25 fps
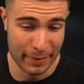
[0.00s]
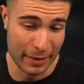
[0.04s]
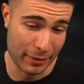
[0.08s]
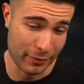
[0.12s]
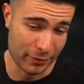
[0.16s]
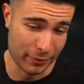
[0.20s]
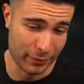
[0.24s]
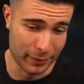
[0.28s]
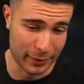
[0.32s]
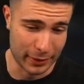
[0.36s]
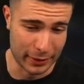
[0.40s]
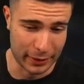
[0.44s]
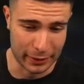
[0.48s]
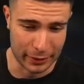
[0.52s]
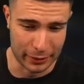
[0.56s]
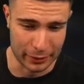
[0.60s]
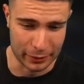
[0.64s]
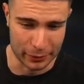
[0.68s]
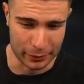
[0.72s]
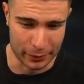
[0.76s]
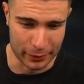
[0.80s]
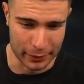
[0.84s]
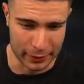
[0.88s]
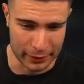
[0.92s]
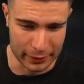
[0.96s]
would have been a good
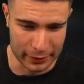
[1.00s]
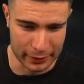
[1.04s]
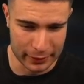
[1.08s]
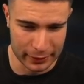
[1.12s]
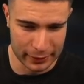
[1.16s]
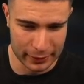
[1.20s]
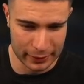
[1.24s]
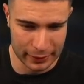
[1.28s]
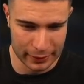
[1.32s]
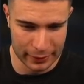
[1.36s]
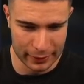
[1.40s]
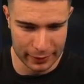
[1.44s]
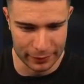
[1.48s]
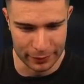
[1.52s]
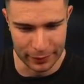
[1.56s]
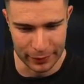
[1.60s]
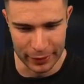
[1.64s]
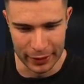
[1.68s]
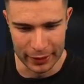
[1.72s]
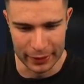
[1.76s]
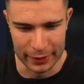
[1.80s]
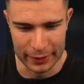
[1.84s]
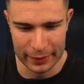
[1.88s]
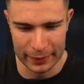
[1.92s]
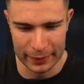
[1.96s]
win. Mate.